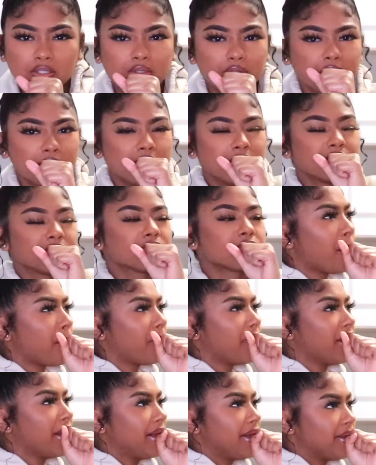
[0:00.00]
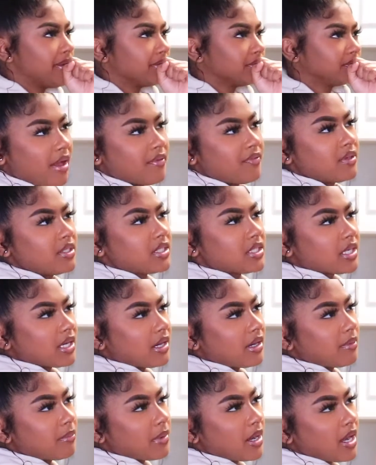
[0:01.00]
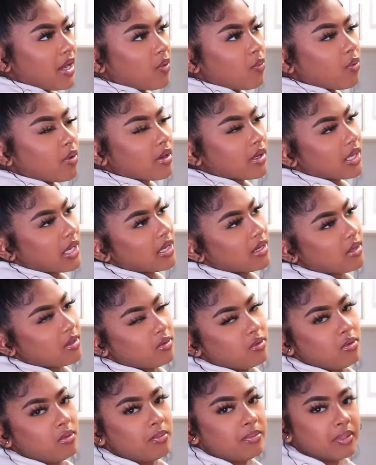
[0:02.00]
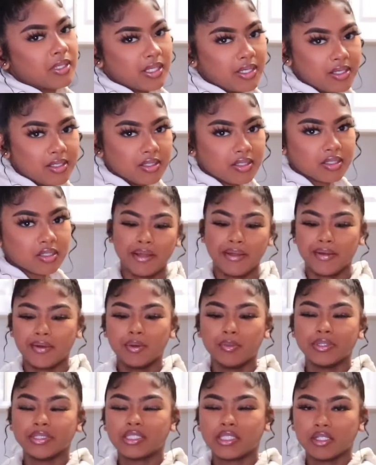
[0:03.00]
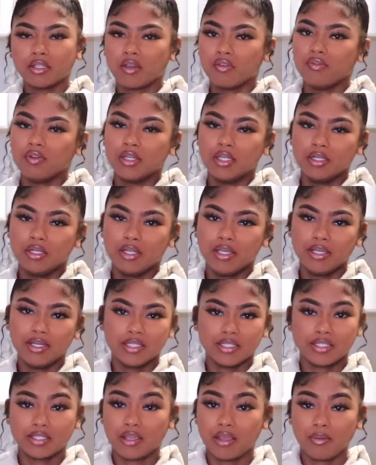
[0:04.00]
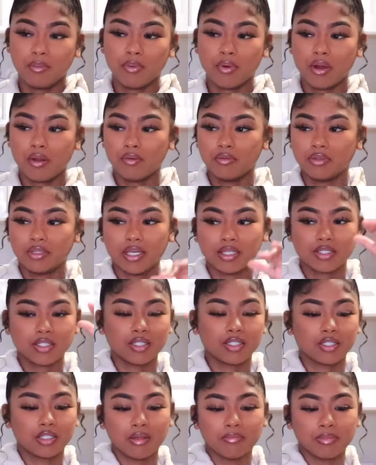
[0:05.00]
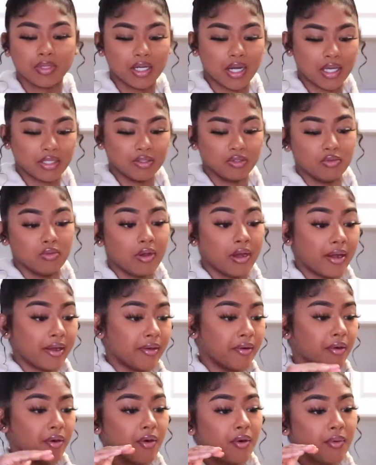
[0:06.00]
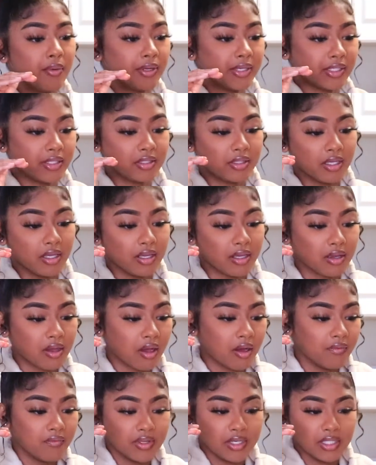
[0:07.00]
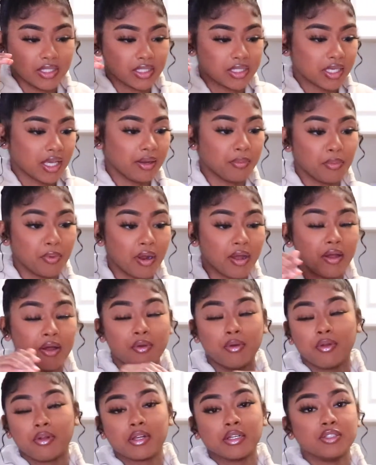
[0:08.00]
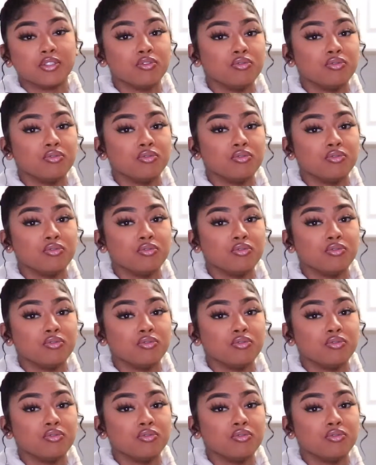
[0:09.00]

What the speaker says: do this, but every time I work at a new place, I always think of an escape route. That's just something I do. I always think of an escape route because